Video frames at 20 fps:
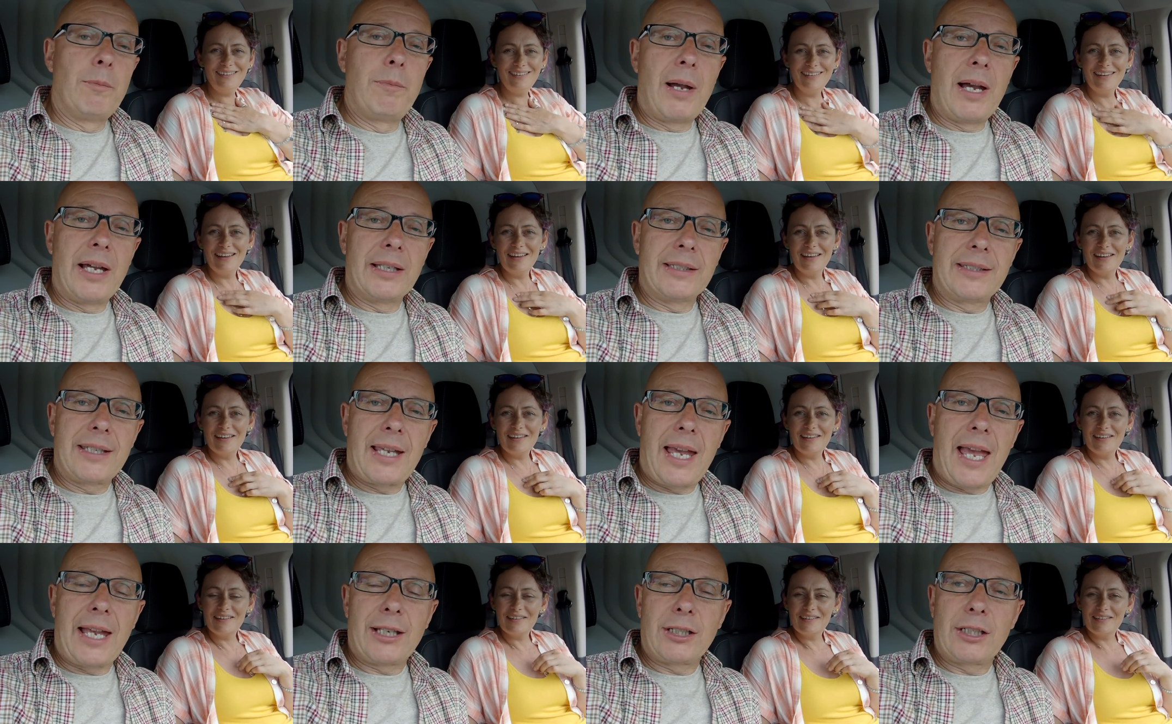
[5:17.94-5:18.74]
Speaker 1: but
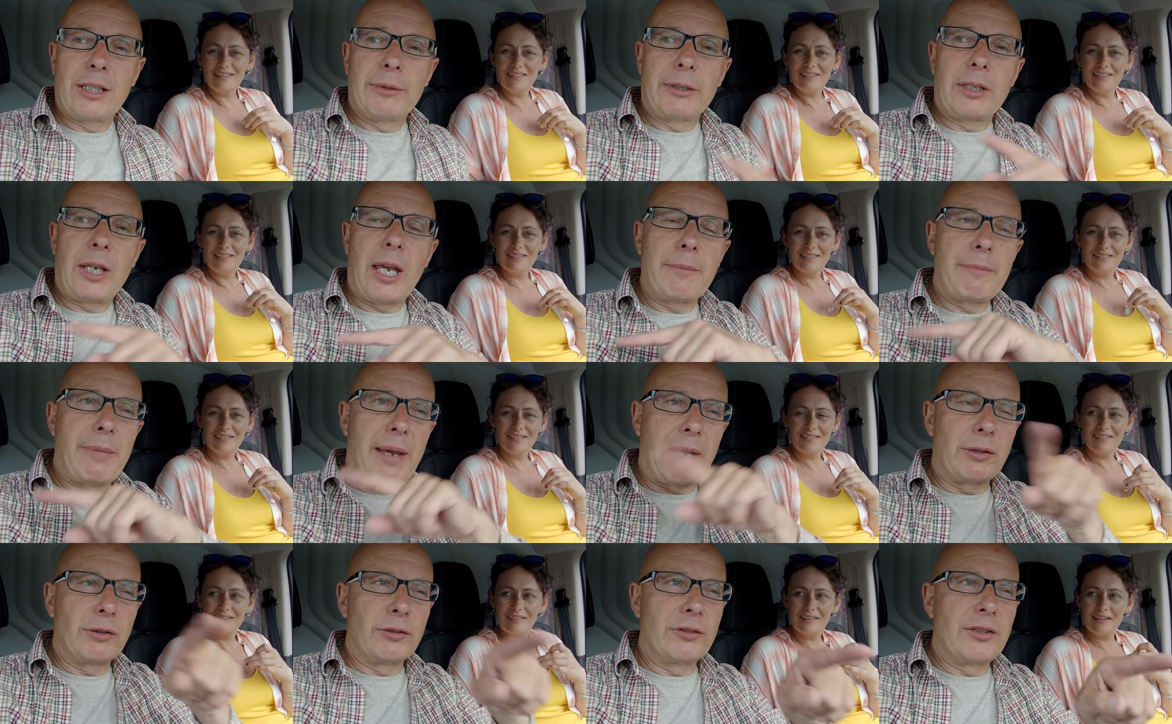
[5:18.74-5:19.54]
actually, we came
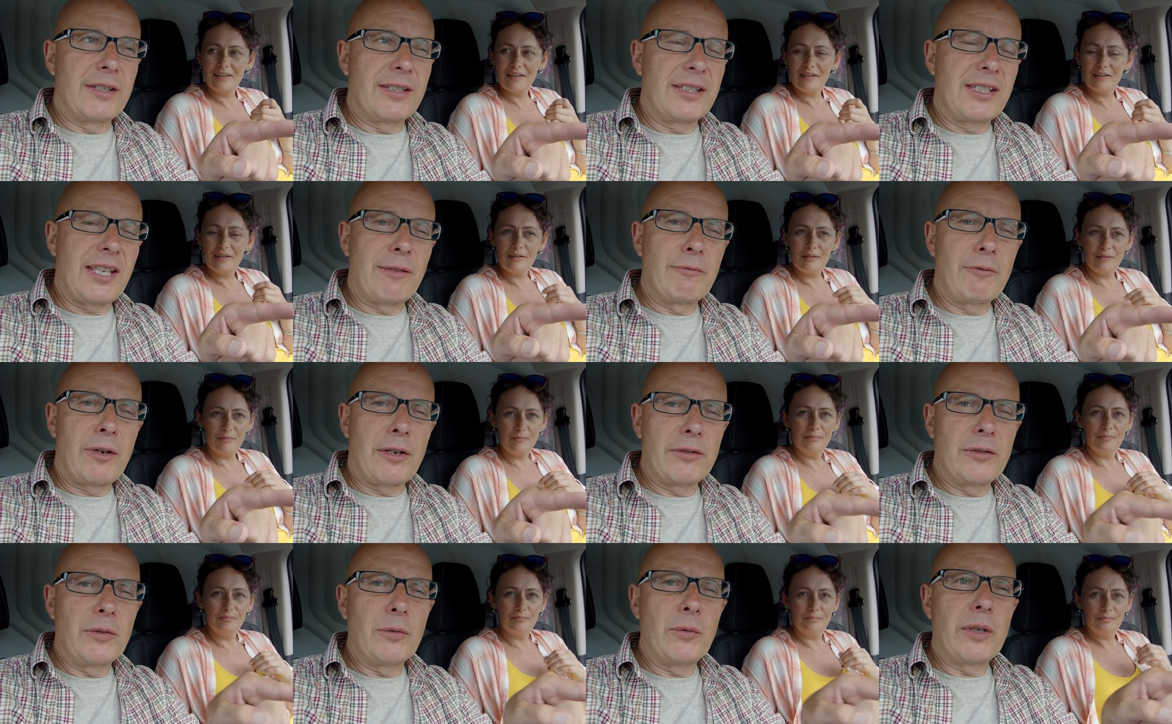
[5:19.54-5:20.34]
back onto the same
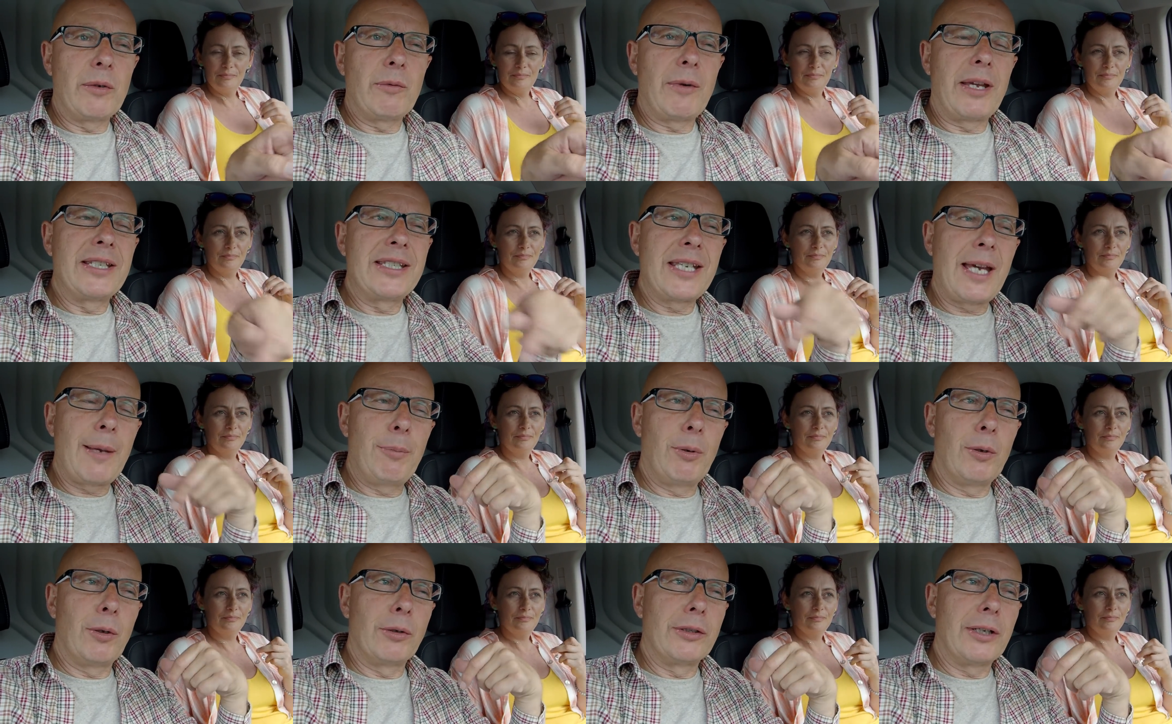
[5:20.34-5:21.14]
road that we went
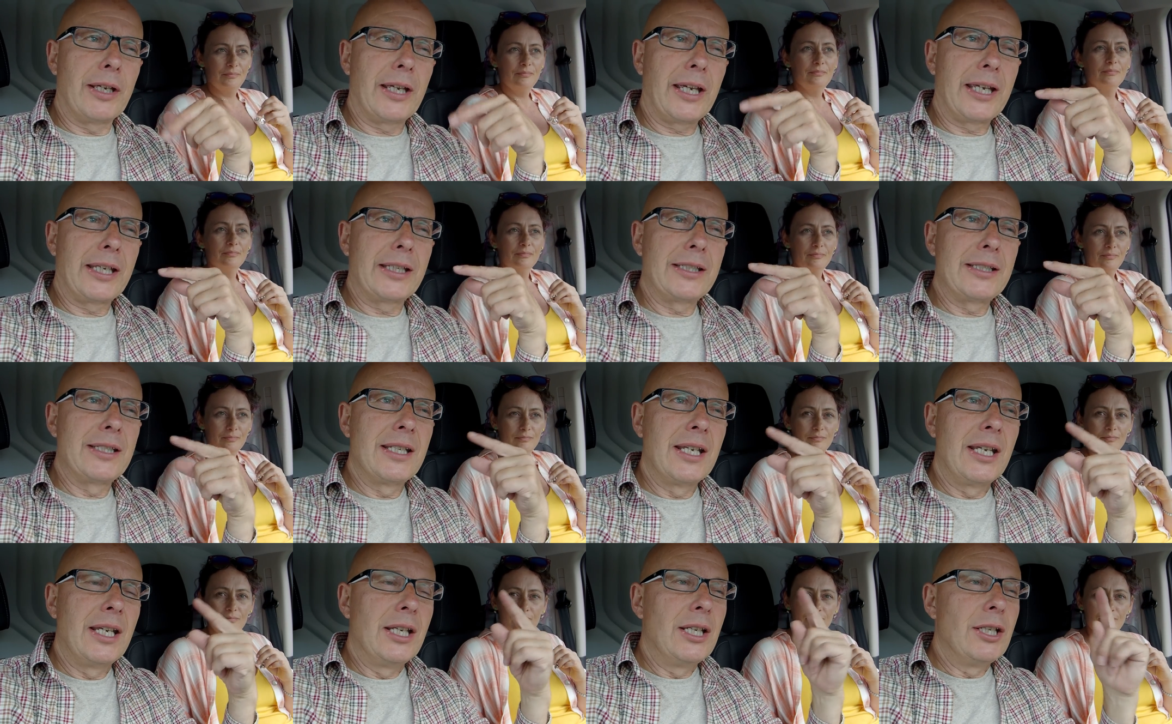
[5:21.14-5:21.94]
up on,
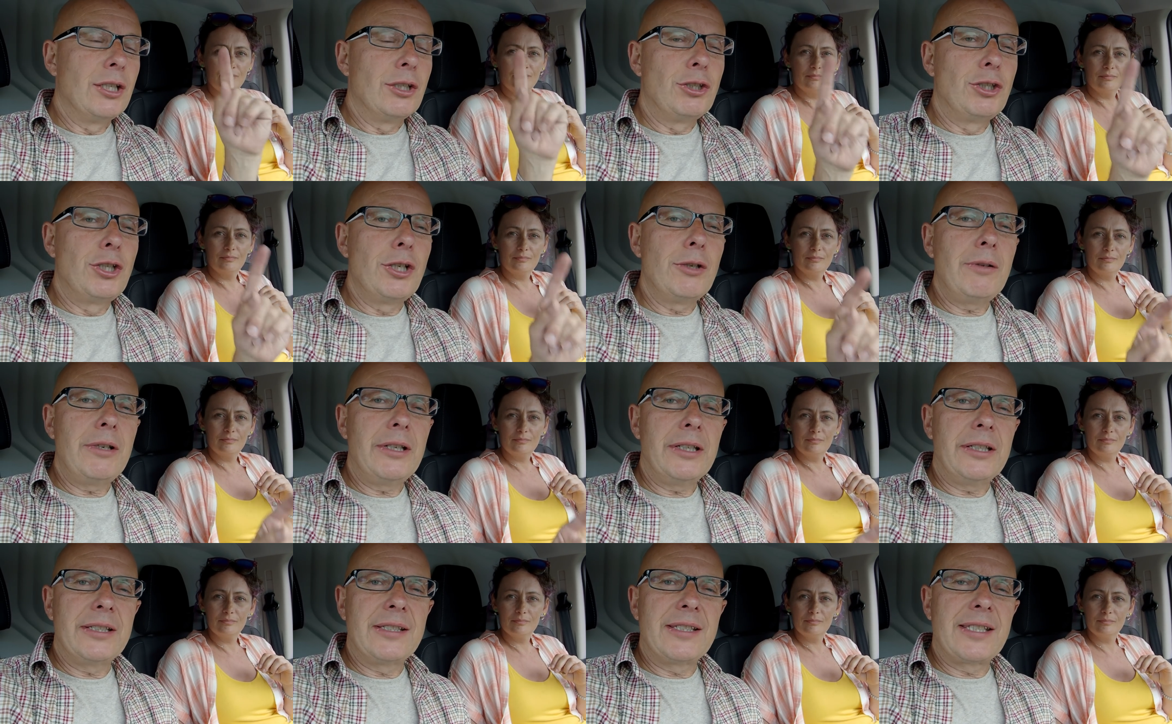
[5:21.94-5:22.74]
and
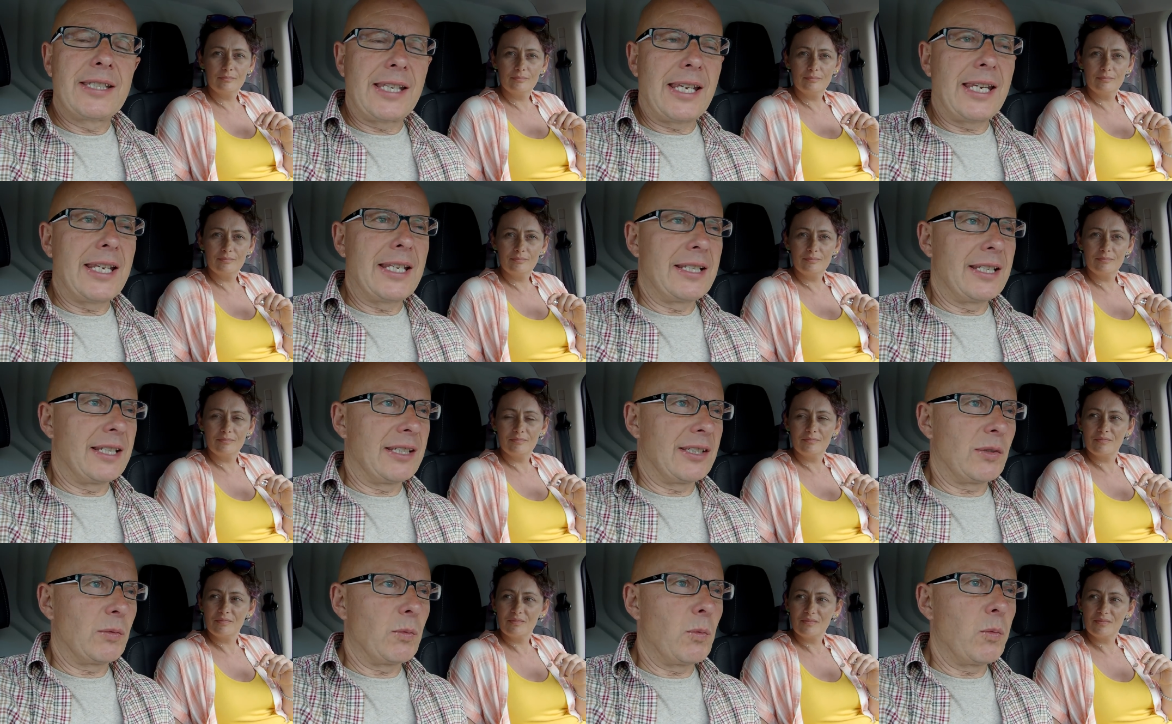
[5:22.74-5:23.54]
Julia had seen
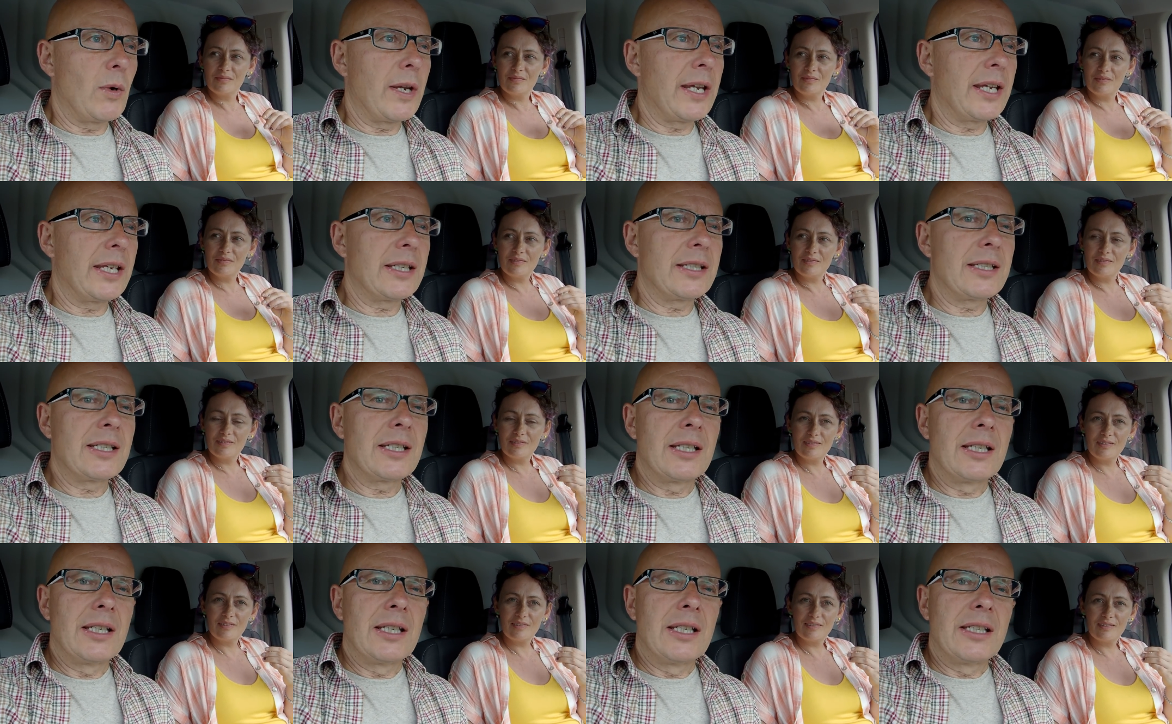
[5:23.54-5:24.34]
this weird
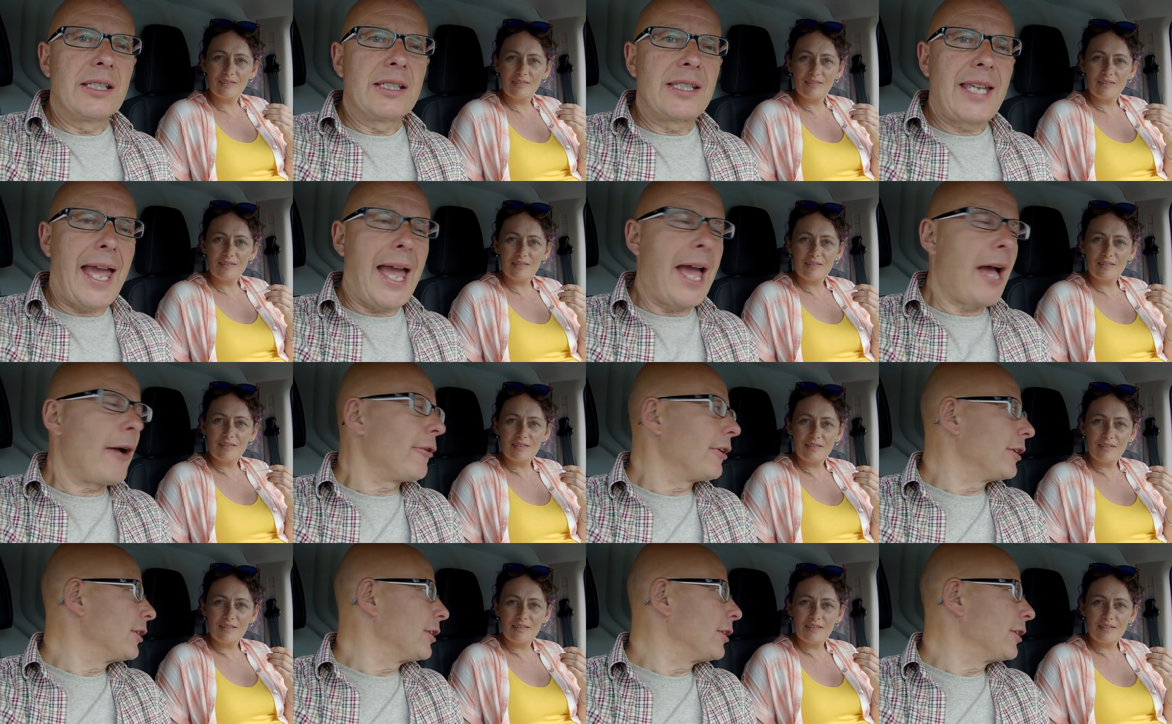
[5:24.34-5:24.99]
tower